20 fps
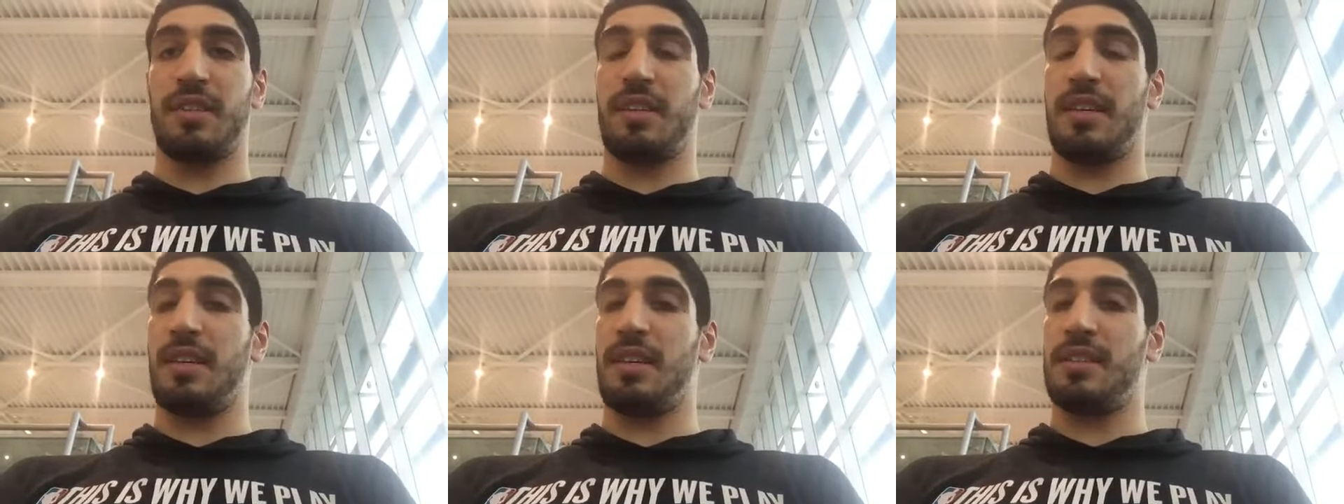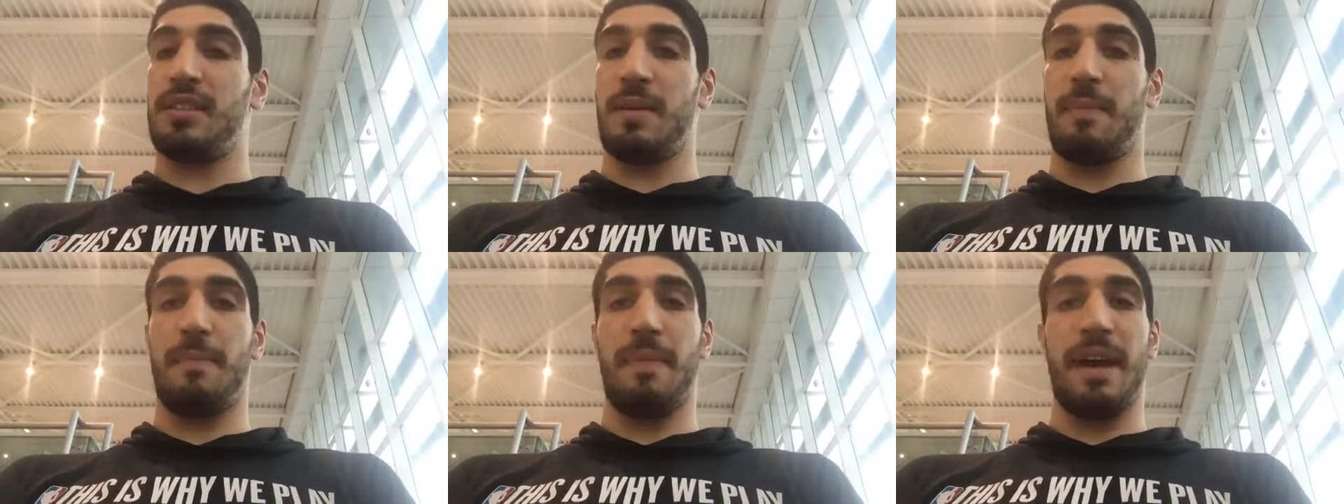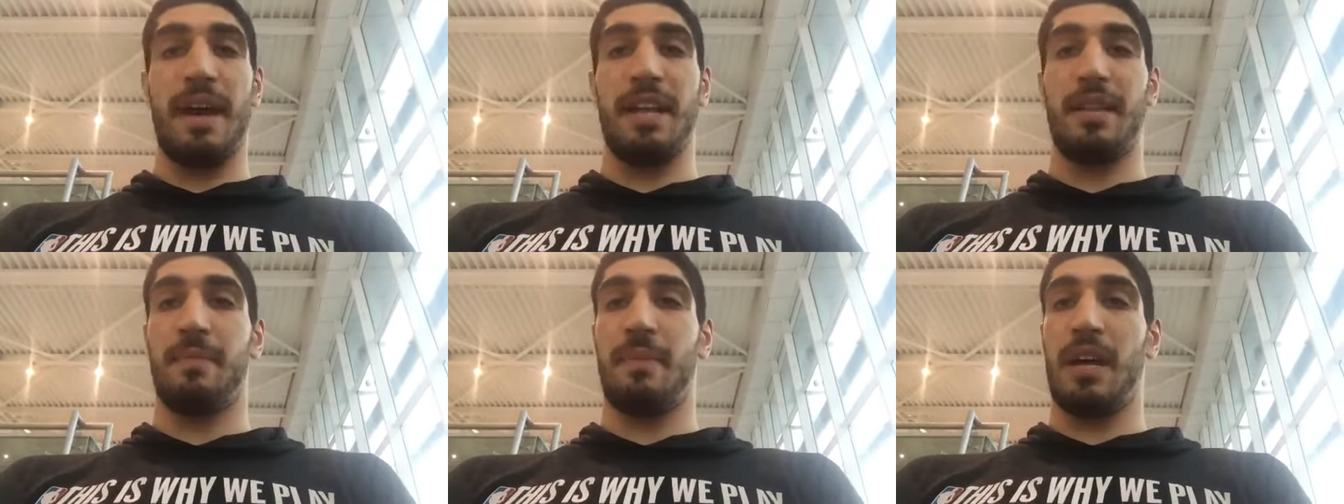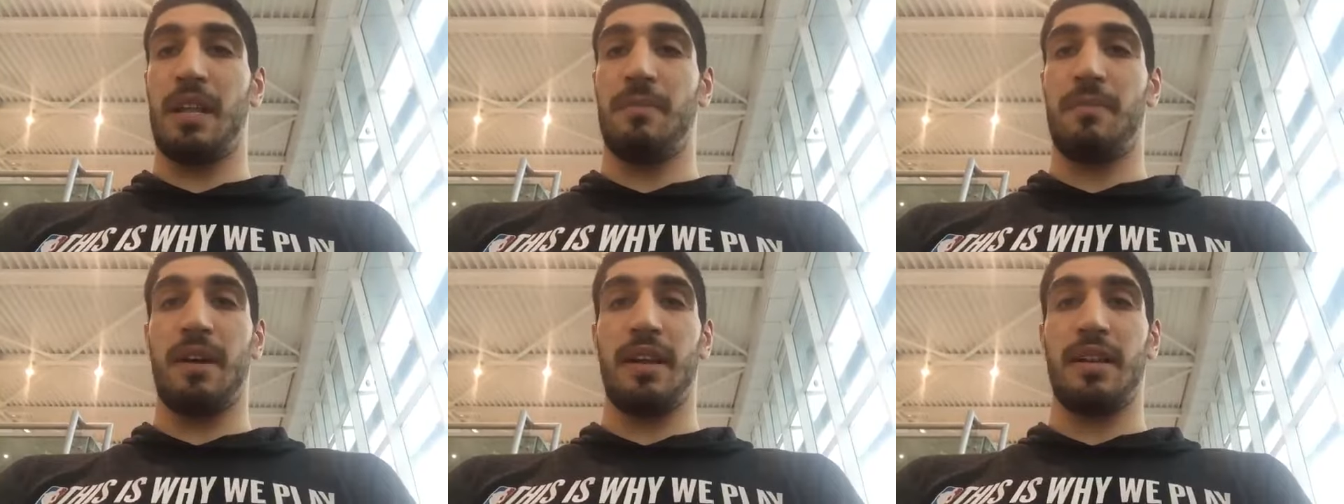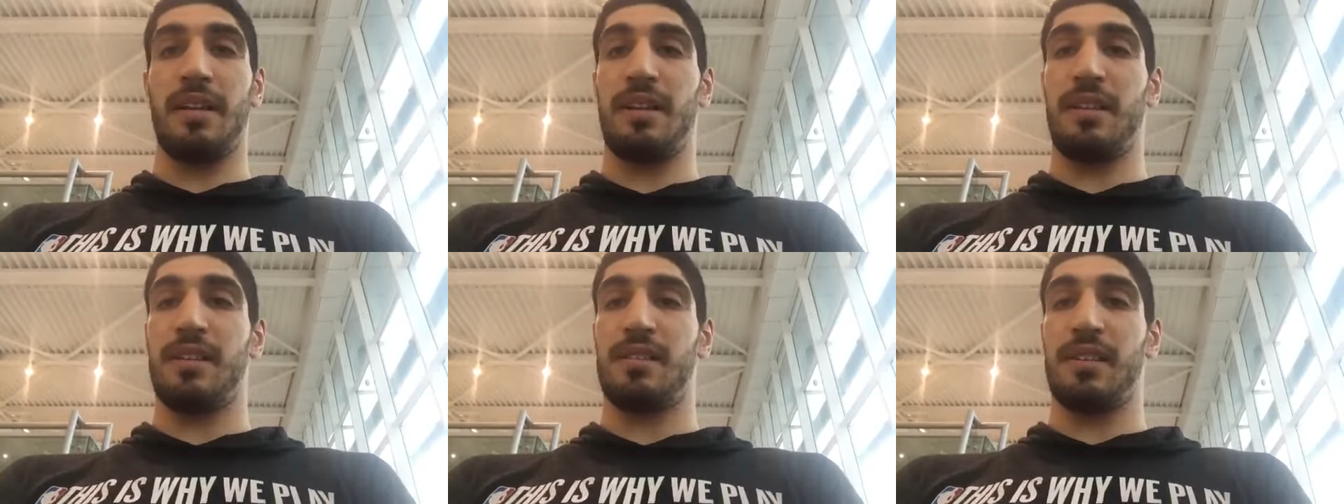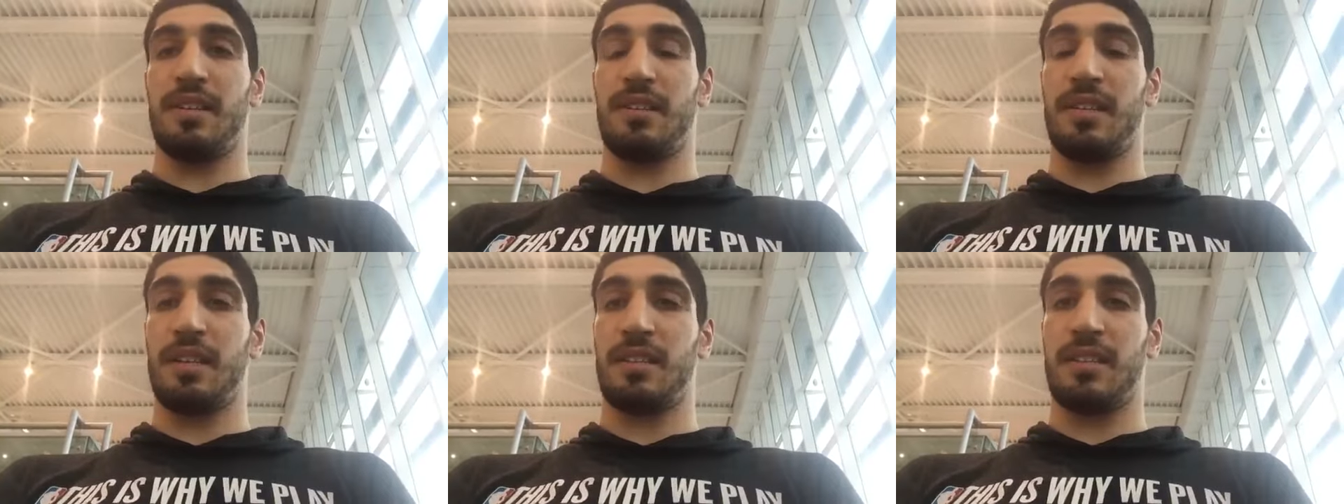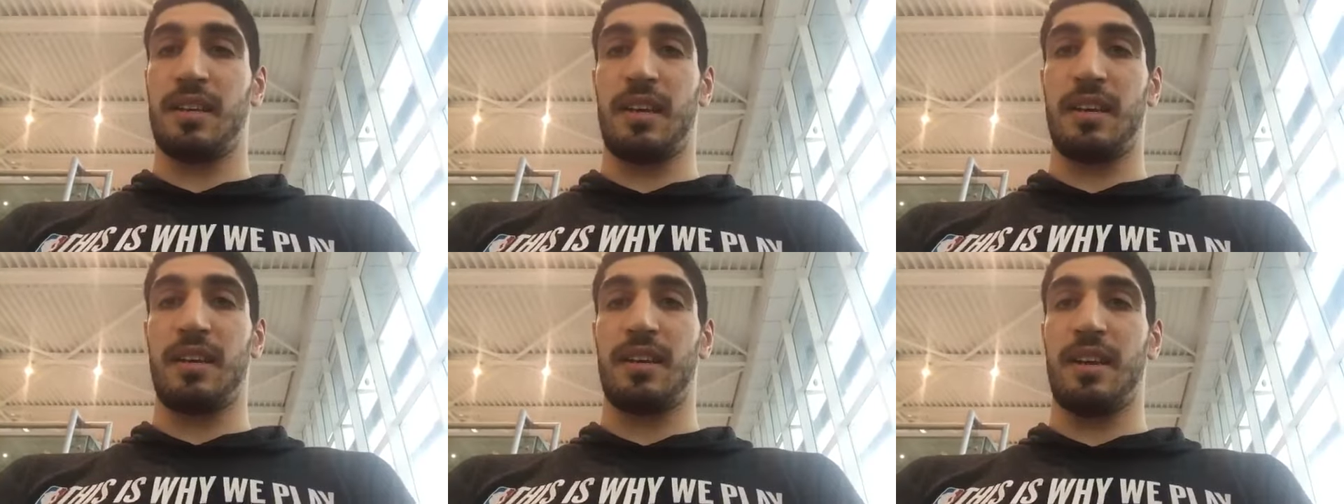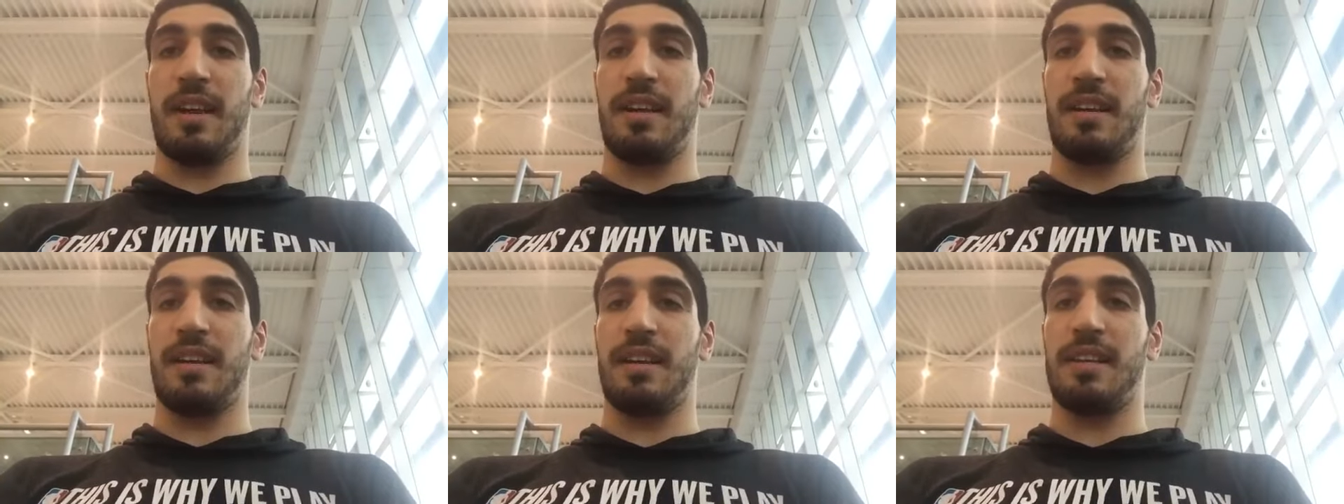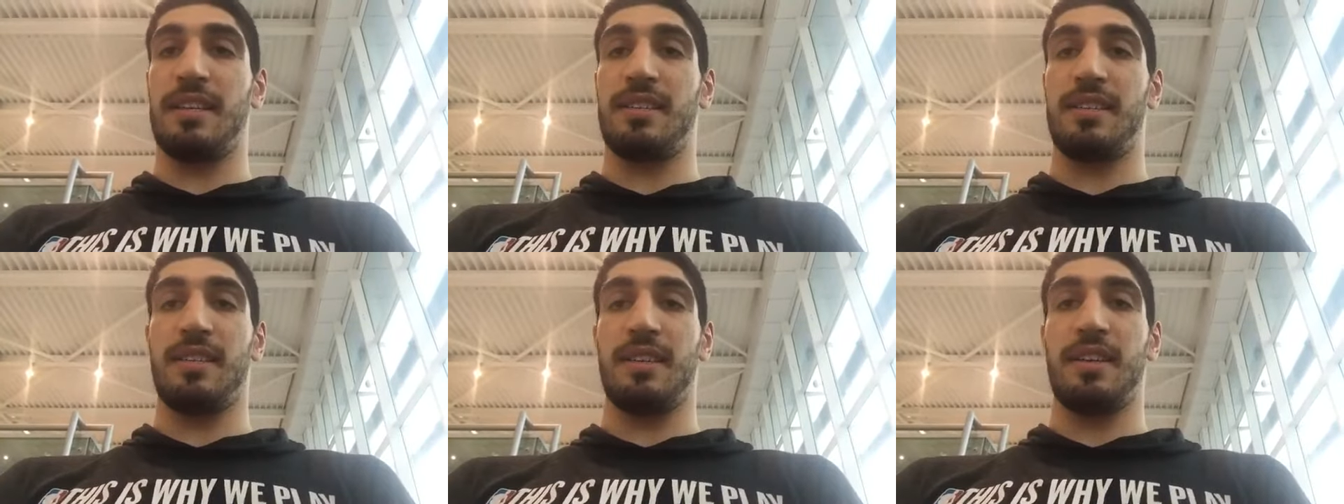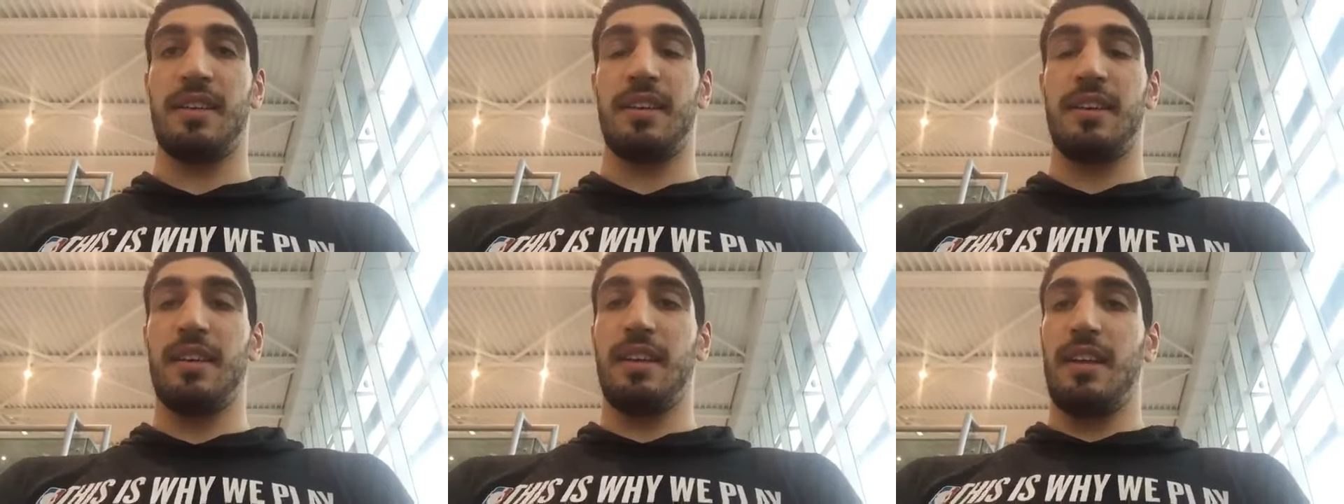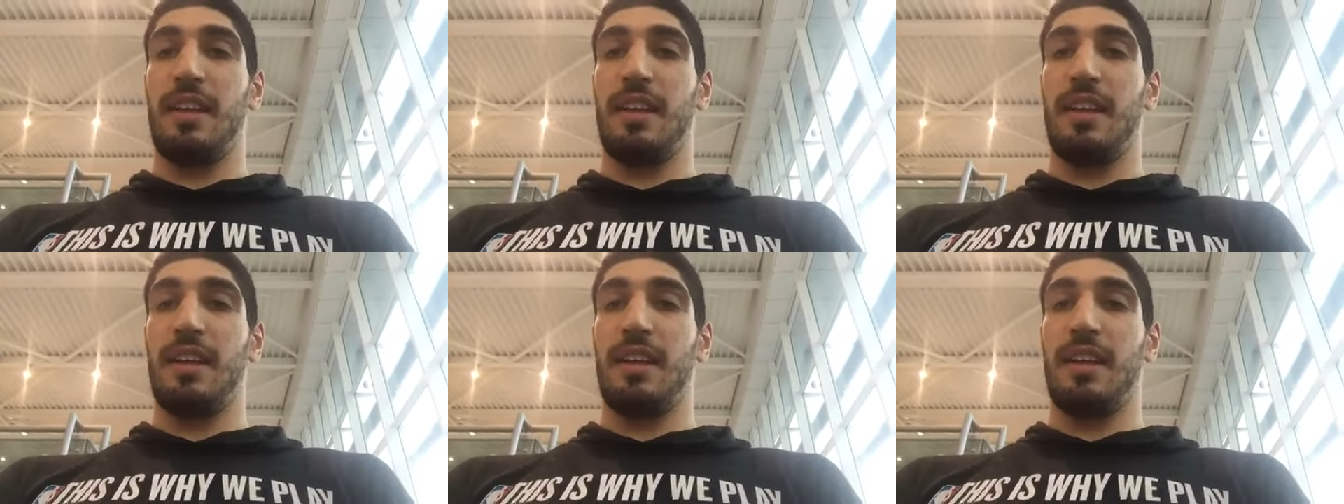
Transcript: He's a bad, bad man. He's a dictator, and he's the